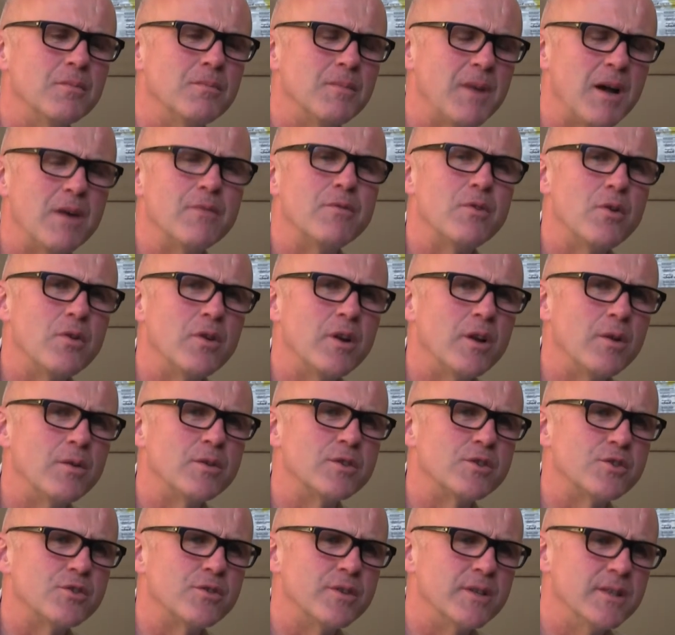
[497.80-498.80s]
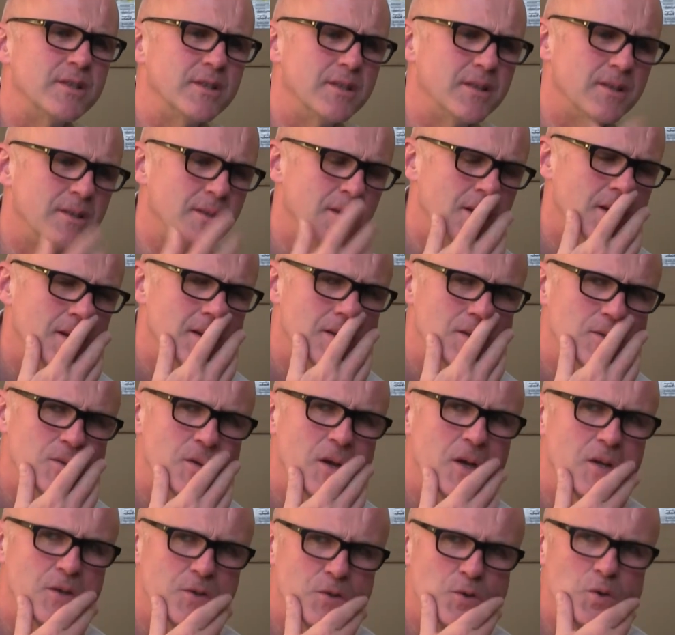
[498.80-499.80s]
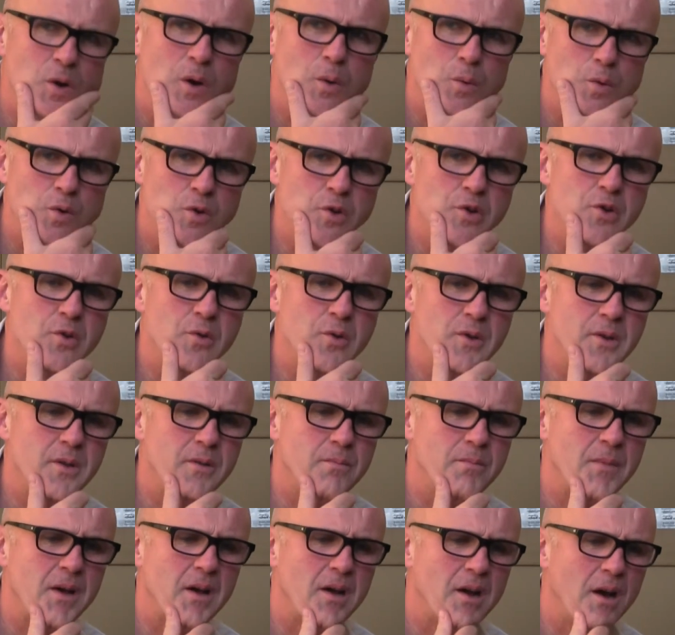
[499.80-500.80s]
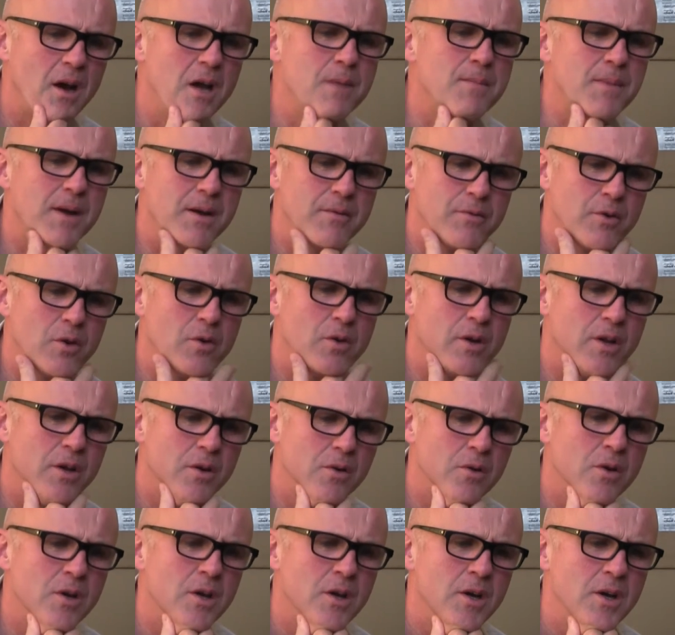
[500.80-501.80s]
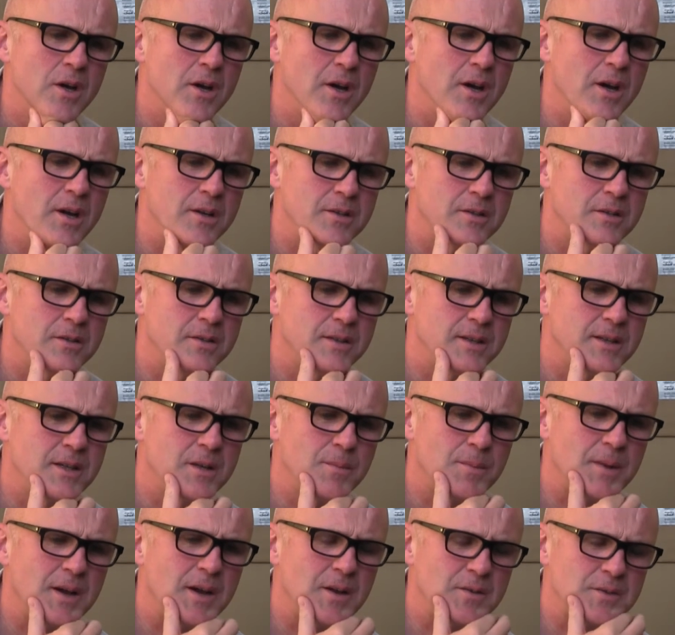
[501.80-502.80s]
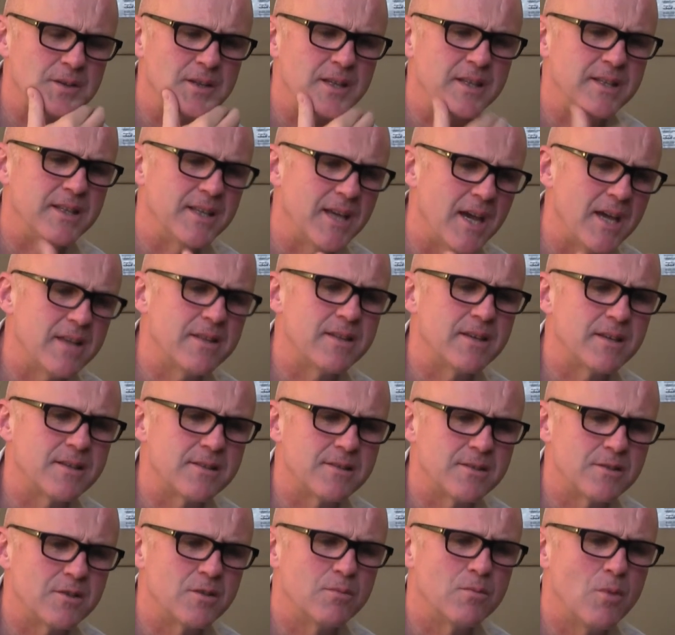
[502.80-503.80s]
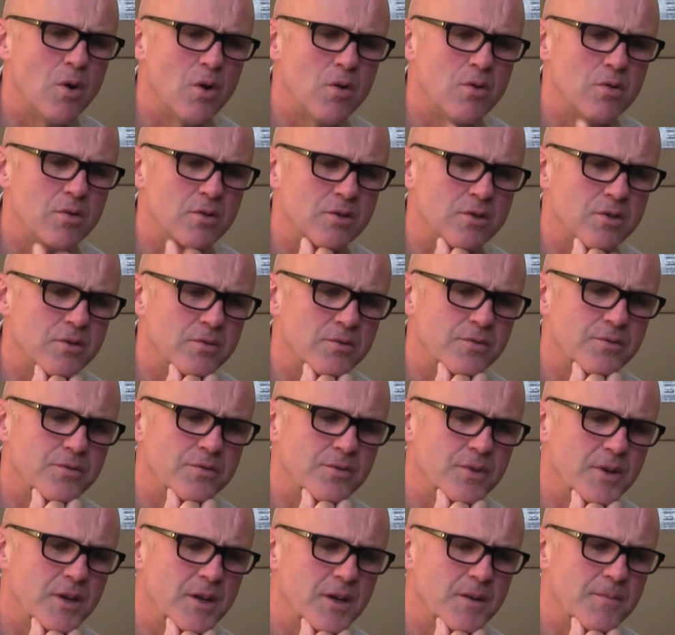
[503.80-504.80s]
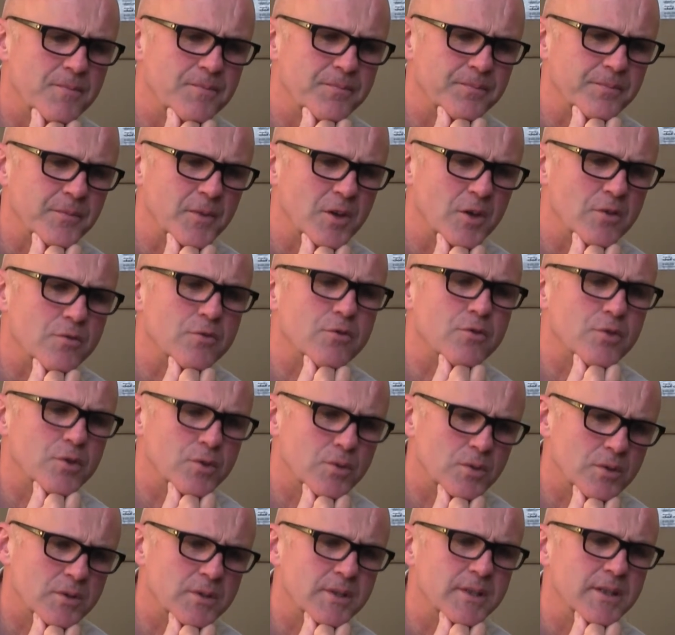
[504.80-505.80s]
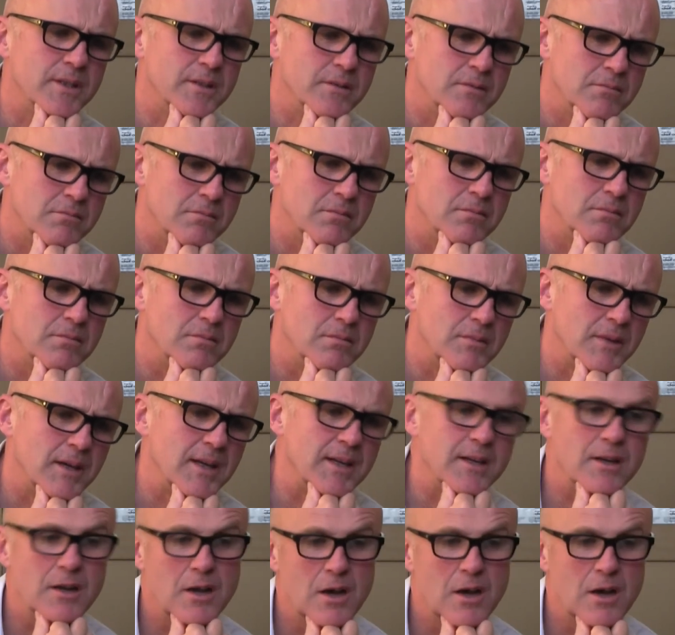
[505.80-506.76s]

Malvolio is treated. So I want you in I, Malvolio, to think about the ethics and the morals of cruelty and